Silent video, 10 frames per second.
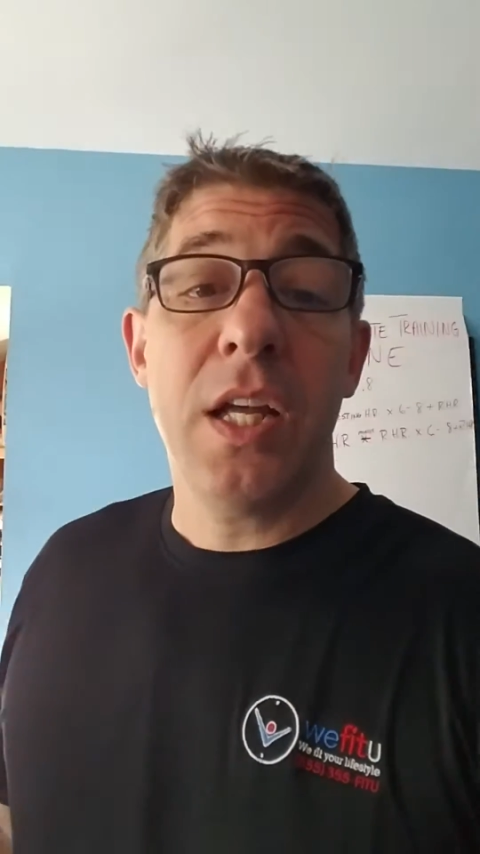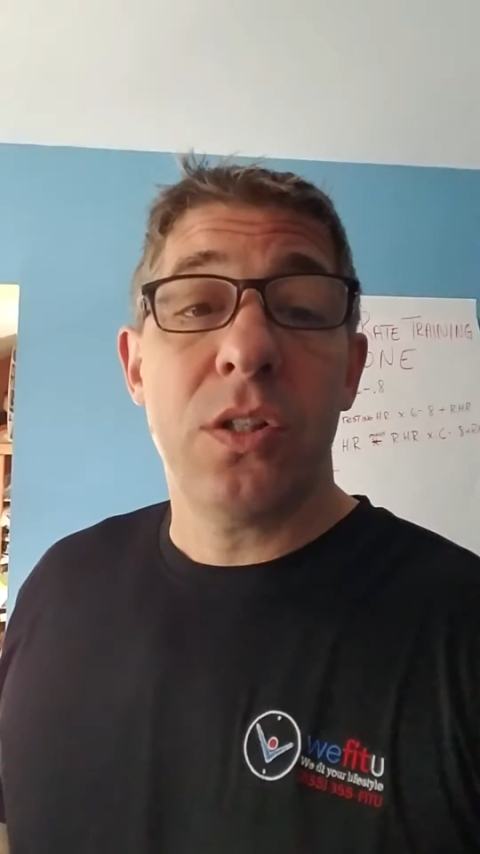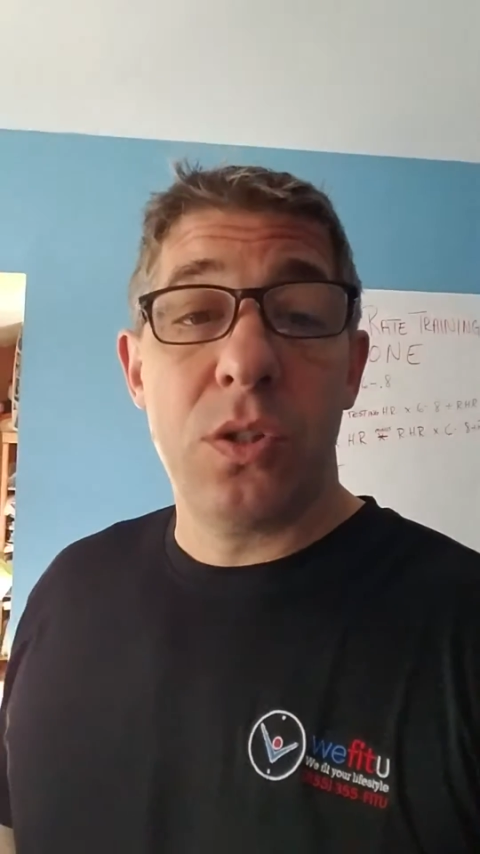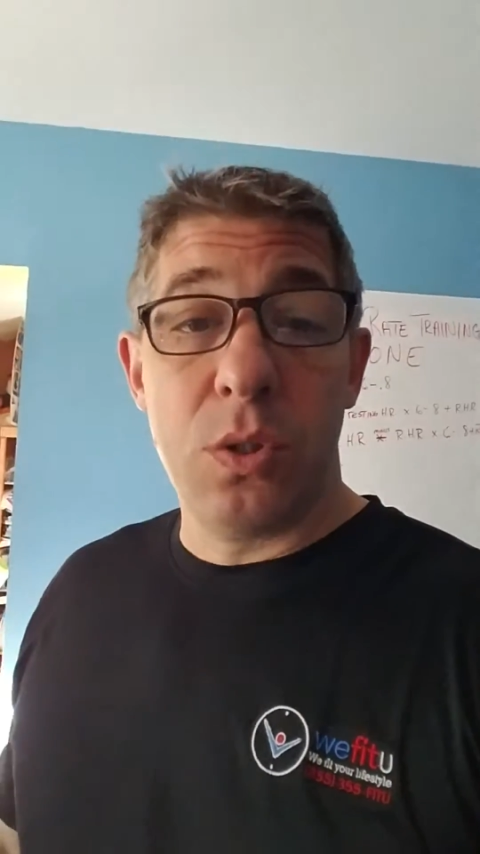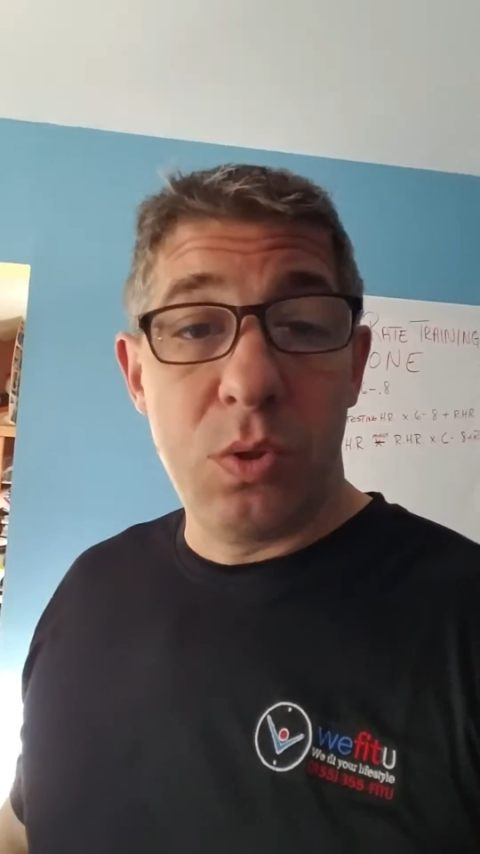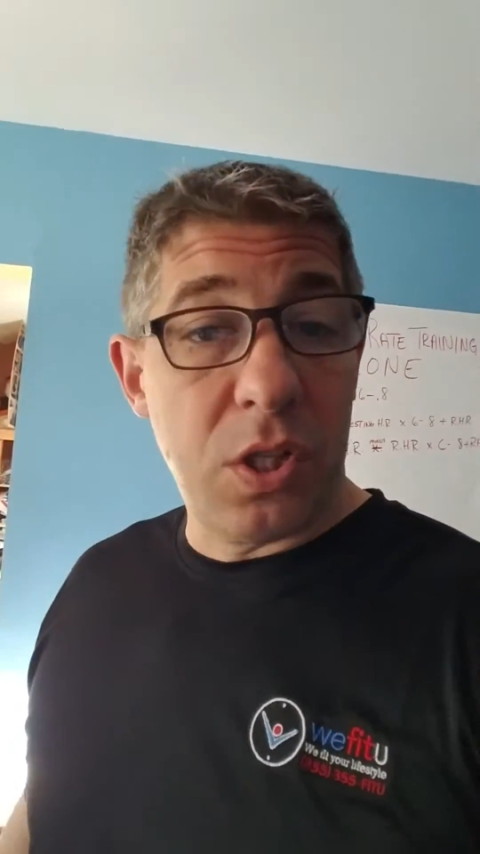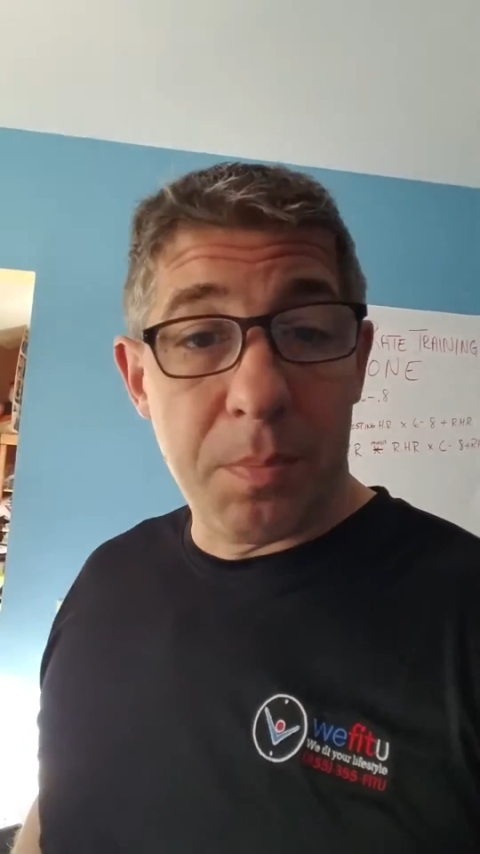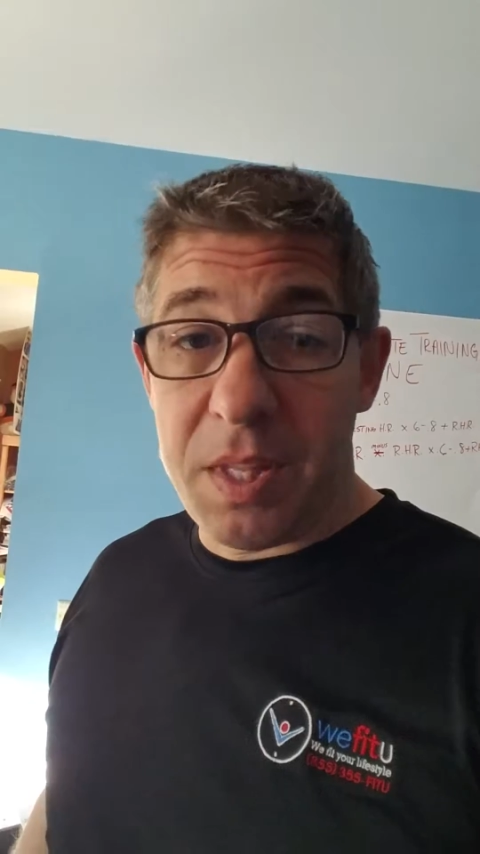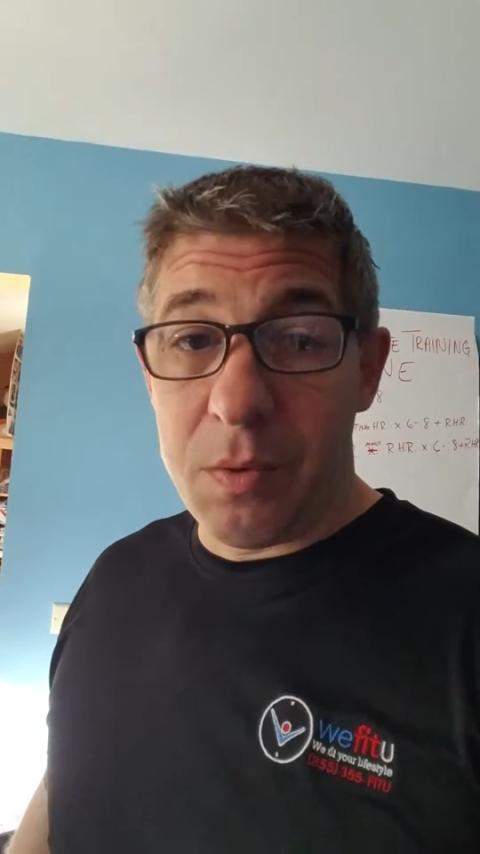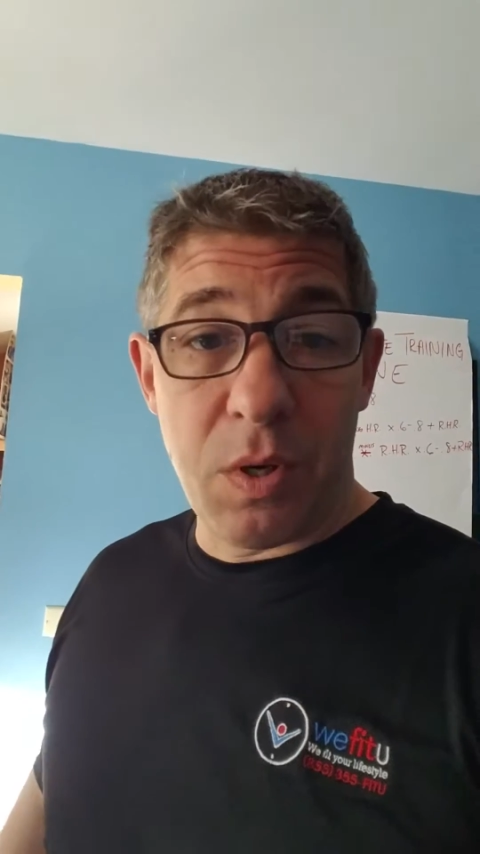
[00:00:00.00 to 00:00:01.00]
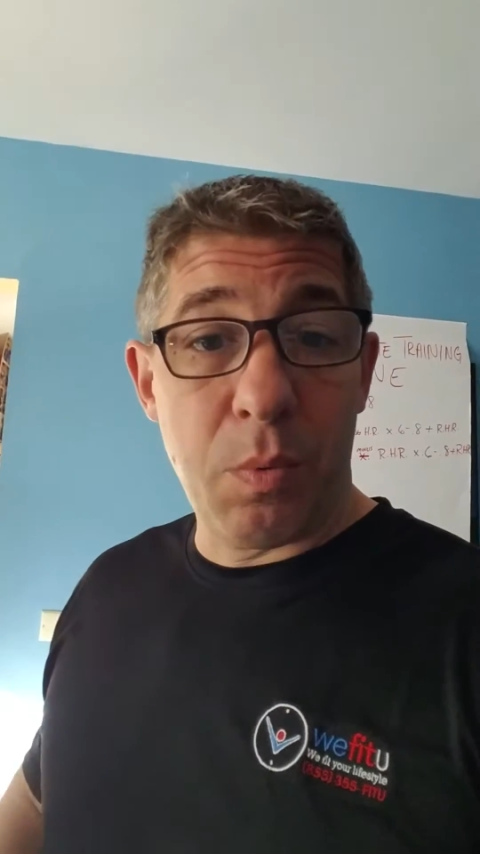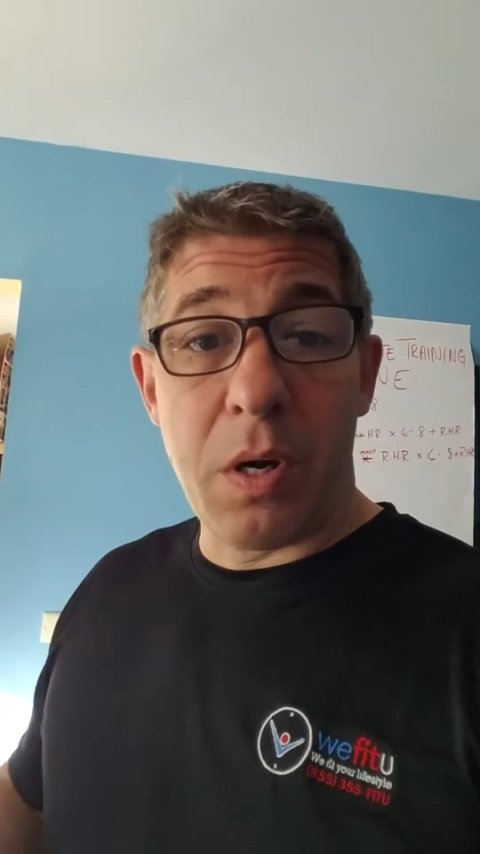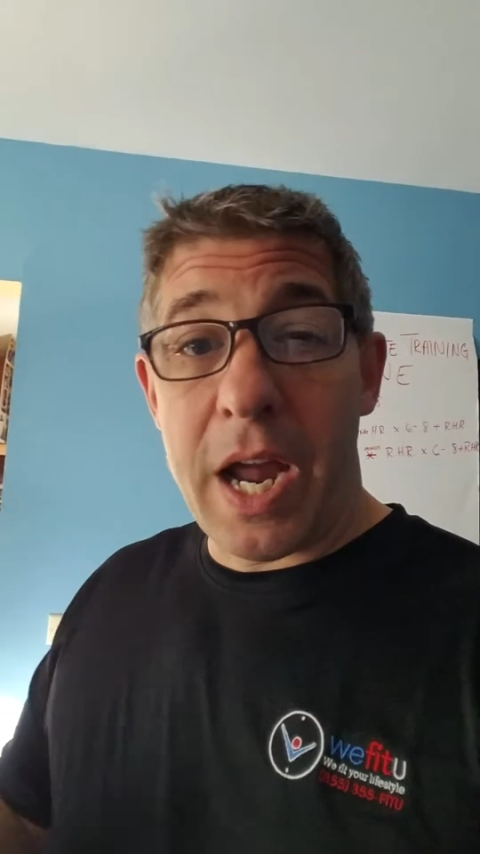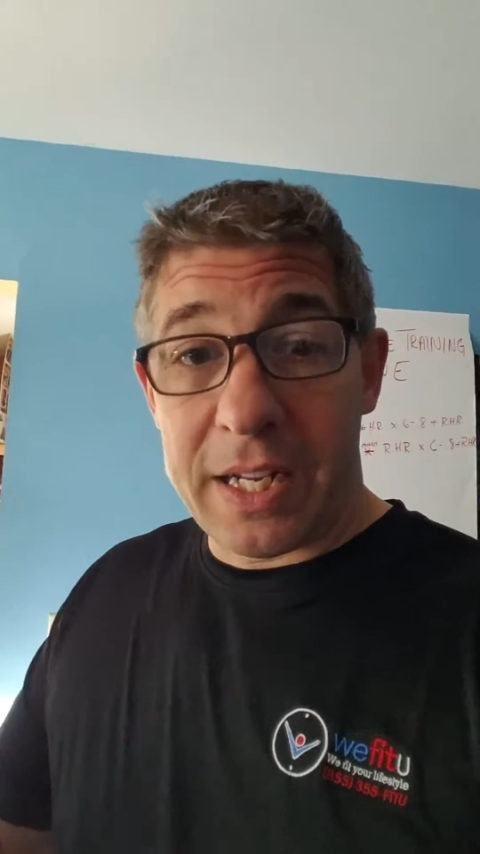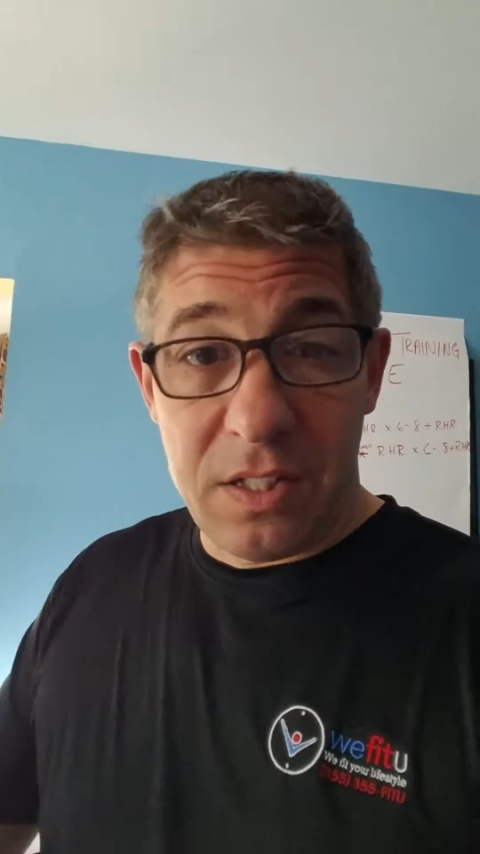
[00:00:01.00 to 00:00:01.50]
do something where we're
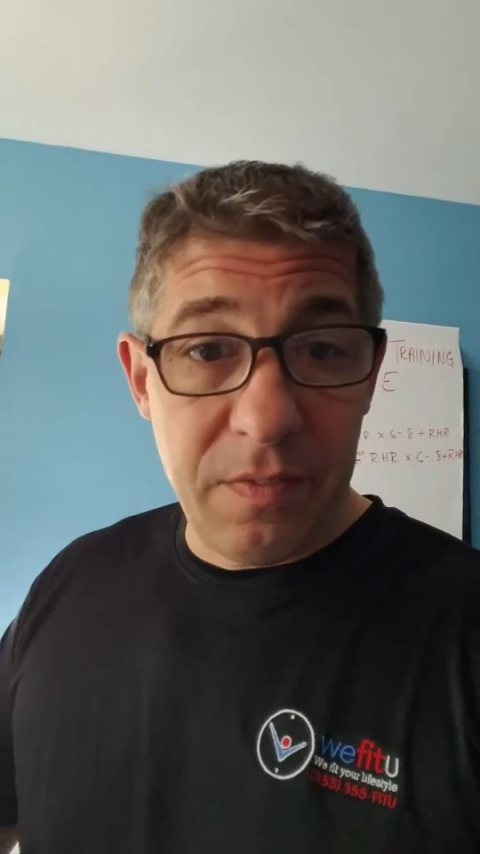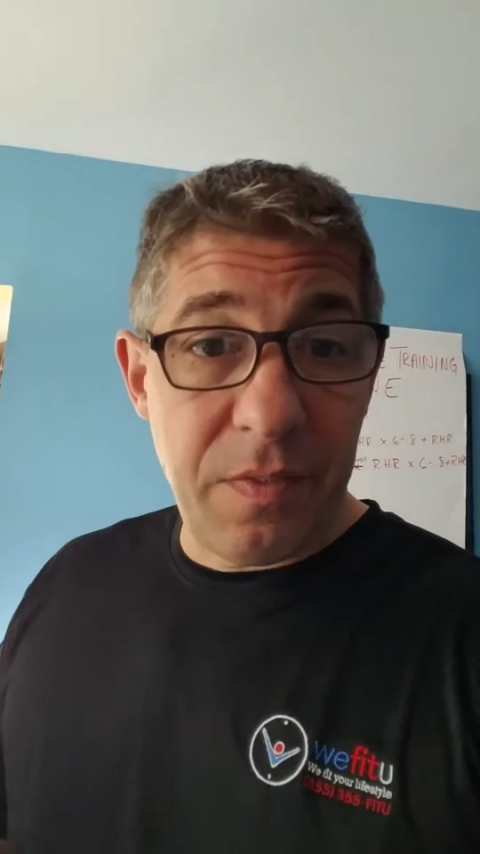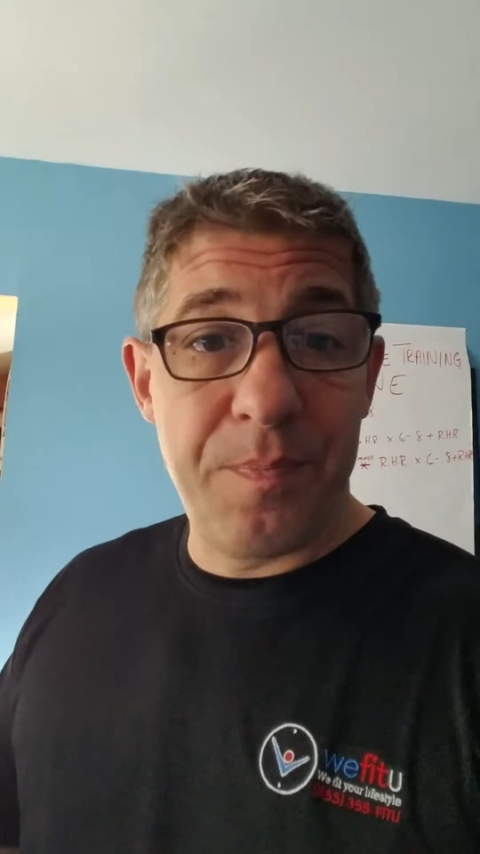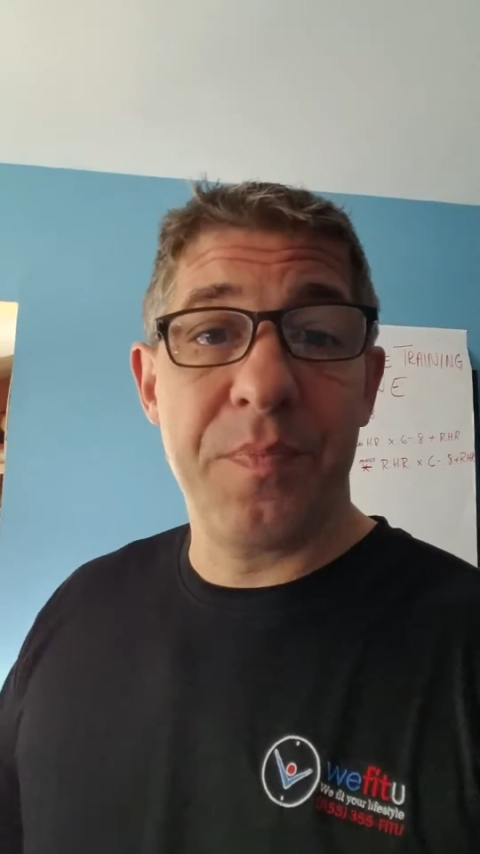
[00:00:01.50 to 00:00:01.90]
active